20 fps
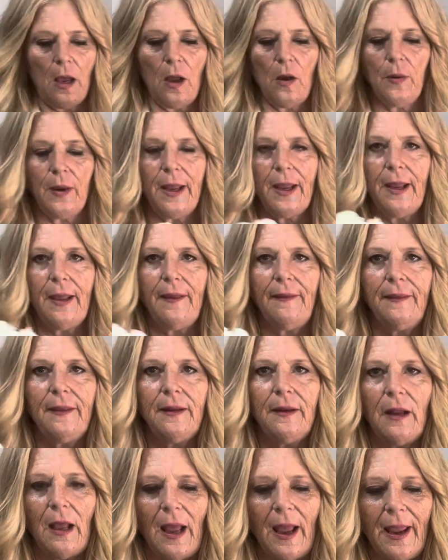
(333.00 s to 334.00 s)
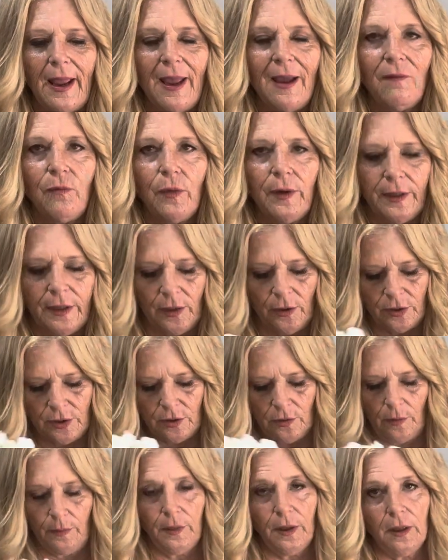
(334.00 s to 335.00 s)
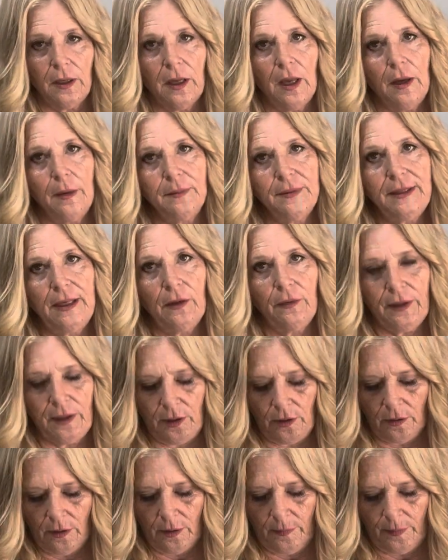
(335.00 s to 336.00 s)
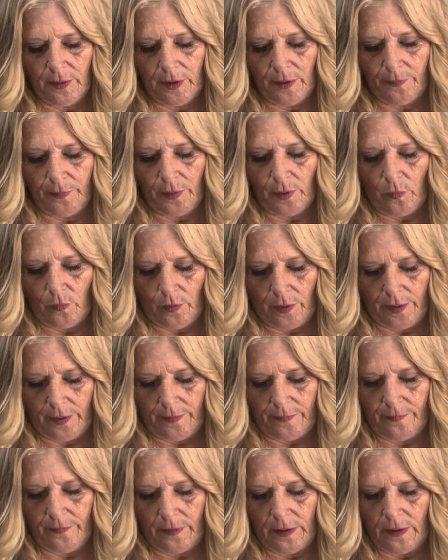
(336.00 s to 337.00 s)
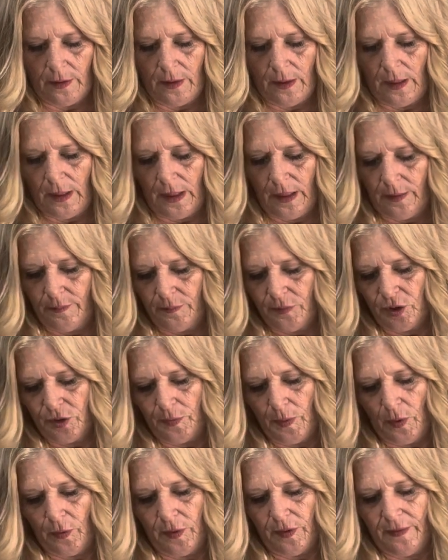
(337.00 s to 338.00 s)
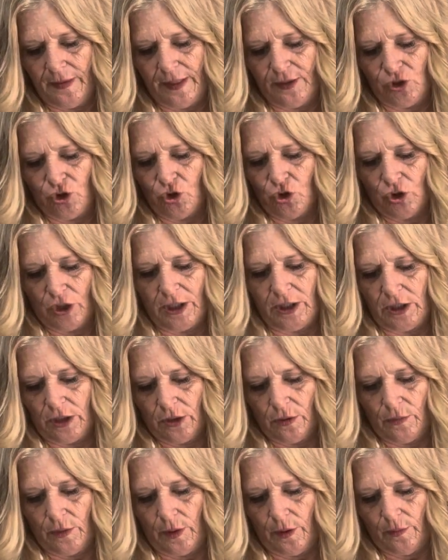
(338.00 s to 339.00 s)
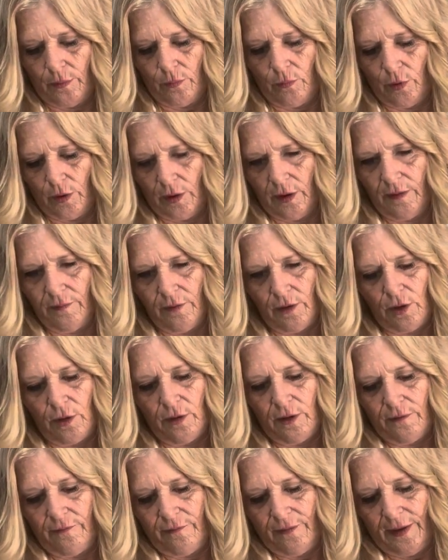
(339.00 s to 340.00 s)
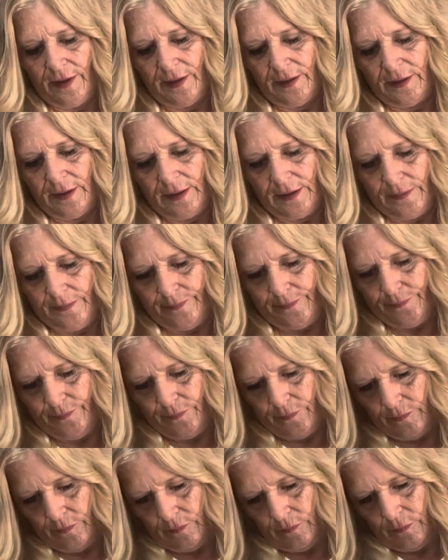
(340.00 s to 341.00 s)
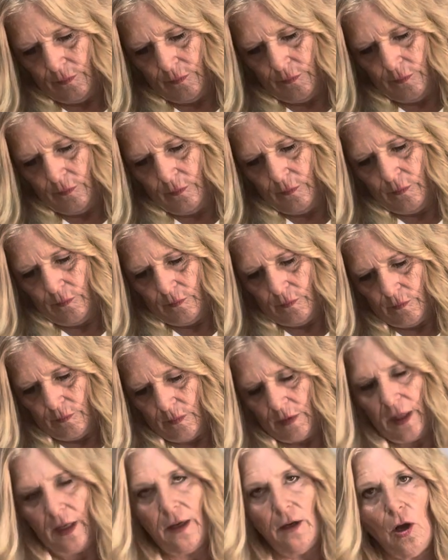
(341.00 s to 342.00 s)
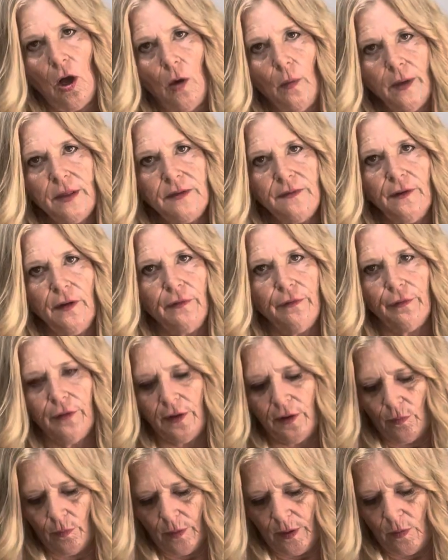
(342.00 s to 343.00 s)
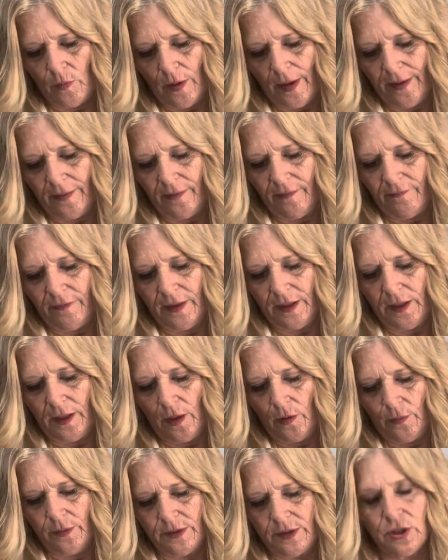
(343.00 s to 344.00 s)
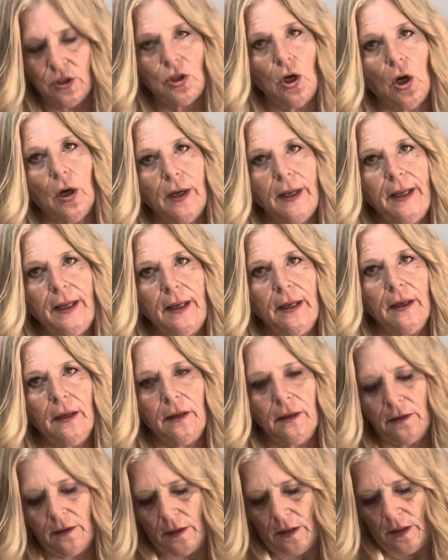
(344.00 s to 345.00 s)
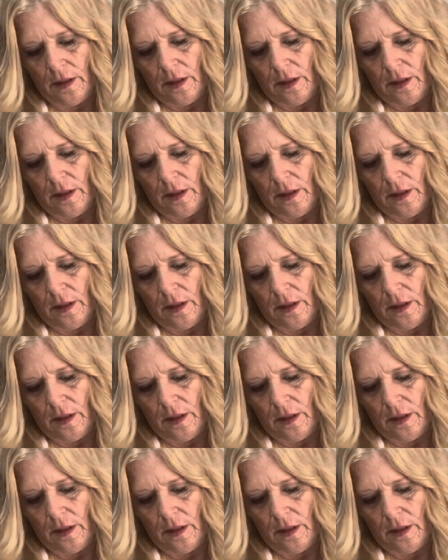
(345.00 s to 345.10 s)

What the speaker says: Okay, and then I have one here, so I'm going to come down here and I'm going to put one. And I'm just poking that straight through, wherever you can find it. And always feel free to rewind the video and start again